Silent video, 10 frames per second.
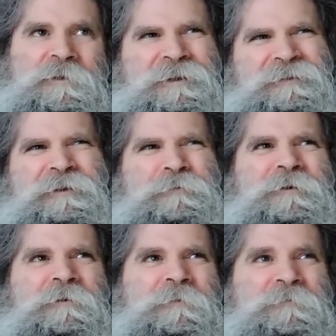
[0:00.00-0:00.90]
they
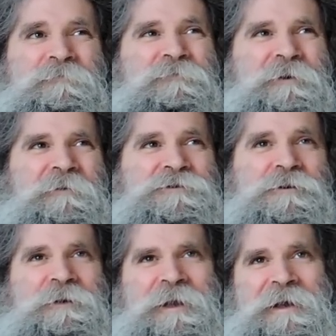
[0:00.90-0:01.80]
were very
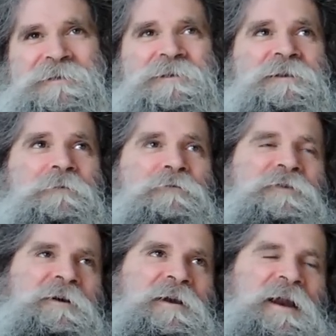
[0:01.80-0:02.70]
sarcastic. They were
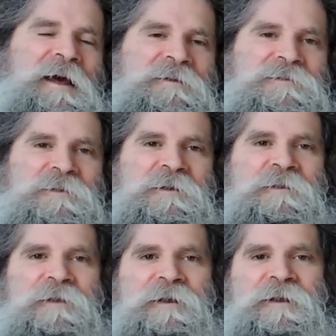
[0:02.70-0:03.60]
very nasty.
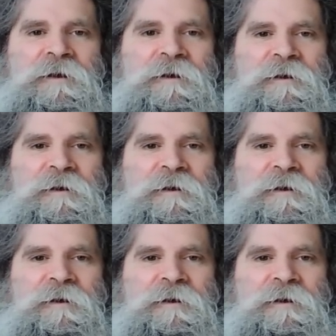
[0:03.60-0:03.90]
They